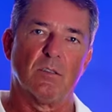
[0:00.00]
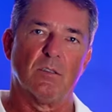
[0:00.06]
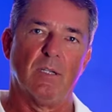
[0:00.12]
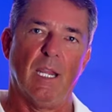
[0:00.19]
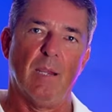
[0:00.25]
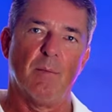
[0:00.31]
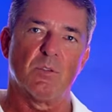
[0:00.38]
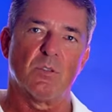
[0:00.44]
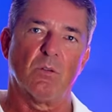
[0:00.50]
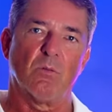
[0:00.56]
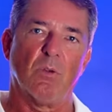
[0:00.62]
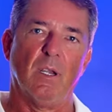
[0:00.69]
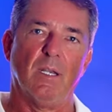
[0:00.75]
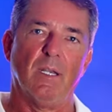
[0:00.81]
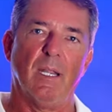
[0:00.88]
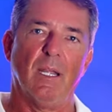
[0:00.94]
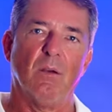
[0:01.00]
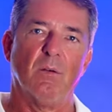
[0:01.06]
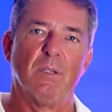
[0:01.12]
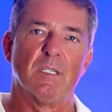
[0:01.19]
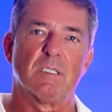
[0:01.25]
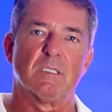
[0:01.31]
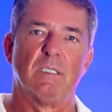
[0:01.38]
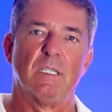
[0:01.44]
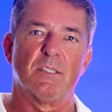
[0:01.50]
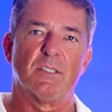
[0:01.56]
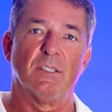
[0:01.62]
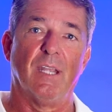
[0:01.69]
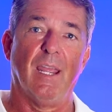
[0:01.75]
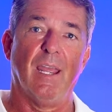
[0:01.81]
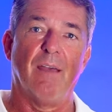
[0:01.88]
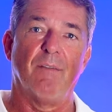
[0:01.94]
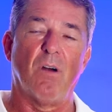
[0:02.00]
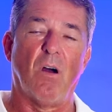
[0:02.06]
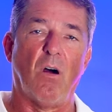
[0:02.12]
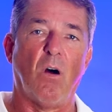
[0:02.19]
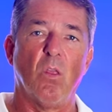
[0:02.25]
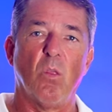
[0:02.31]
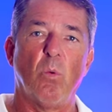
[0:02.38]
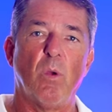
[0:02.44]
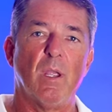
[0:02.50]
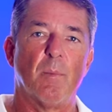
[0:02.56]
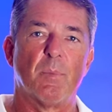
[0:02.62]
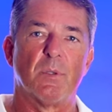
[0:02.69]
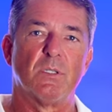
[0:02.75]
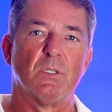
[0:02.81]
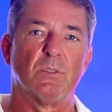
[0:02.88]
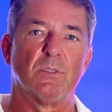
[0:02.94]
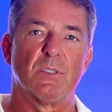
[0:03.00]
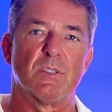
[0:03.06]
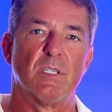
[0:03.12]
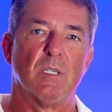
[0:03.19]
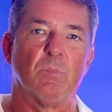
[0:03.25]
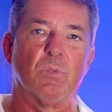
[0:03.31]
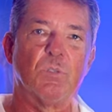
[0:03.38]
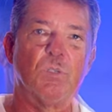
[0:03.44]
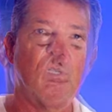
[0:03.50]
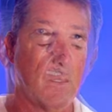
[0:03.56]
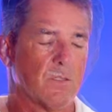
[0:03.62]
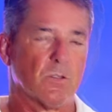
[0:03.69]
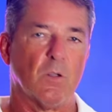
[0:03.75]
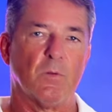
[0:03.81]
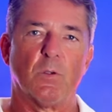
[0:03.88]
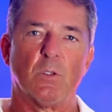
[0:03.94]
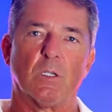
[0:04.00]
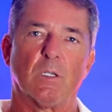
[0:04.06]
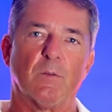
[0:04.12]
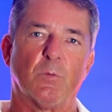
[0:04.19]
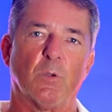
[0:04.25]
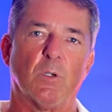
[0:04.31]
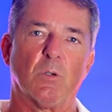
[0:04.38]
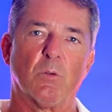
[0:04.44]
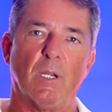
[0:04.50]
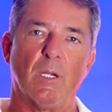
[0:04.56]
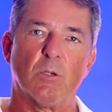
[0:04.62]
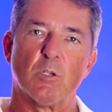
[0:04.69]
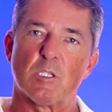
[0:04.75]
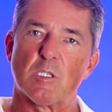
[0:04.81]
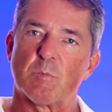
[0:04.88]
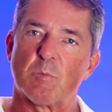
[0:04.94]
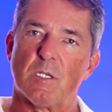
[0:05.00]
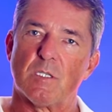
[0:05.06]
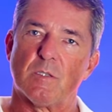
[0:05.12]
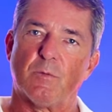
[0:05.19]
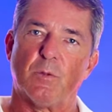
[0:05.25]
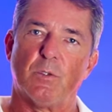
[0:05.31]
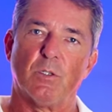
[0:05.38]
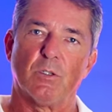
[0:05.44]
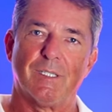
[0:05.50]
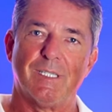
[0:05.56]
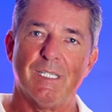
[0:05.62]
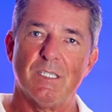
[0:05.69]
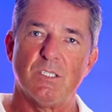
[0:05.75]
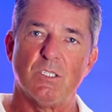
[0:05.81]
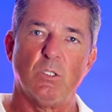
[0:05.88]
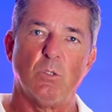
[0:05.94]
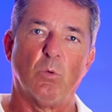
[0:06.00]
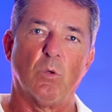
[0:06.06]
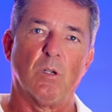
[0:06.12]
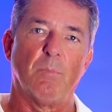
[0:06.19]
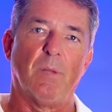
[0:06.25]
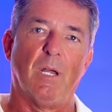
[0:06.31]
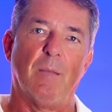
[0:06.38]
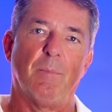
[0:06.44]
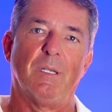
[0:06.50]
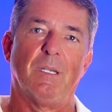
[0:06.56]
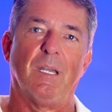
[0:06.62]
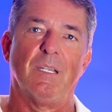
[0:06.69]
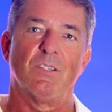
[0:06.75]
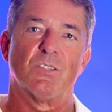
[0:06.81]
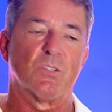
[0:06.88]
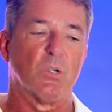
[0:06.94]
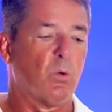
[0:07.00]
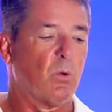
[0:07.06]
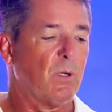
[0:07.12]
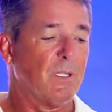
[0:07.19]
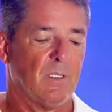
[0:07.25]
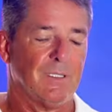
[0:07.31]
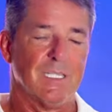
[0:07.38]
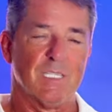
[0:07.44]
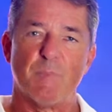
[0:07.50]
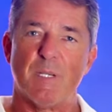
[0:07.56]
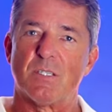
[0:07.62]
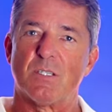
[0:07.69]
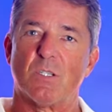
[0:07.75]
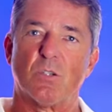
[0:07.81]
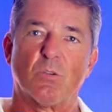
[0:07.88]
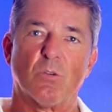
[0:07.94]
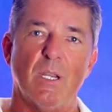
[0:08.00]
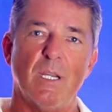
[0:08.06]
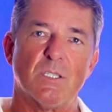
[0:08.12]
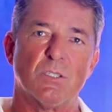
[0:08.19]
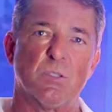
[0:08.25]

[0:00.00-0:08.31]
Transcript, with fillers: on Amazon right now, and it's less than half all the way up until December. So if you're looking for a great Christmas present for your kids and you want to buy them a nice toy, this makes a great